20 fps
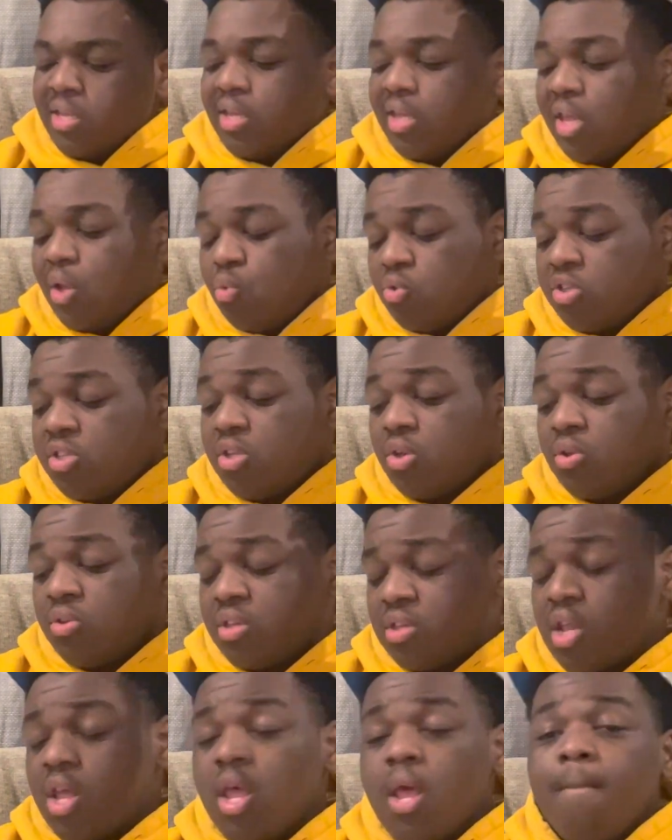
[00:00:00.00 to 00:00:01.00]
It was still
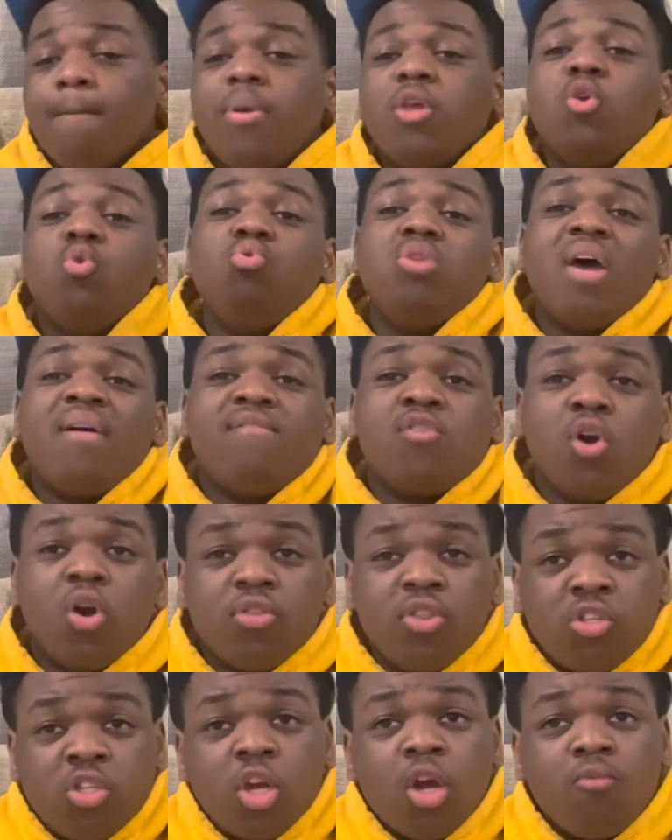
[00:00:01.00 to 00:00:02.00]
just, but you never heard
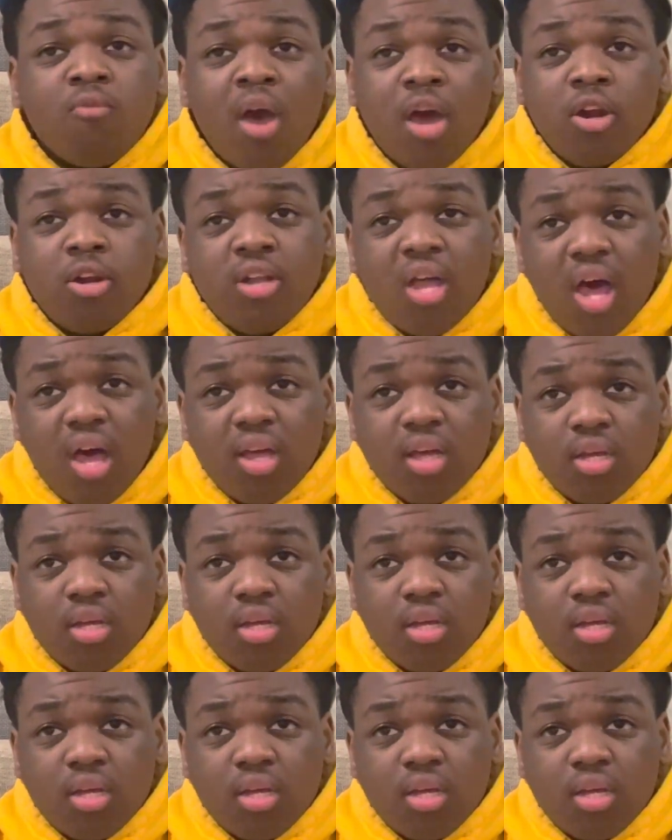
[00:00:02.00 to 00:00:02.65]
the term ride or die.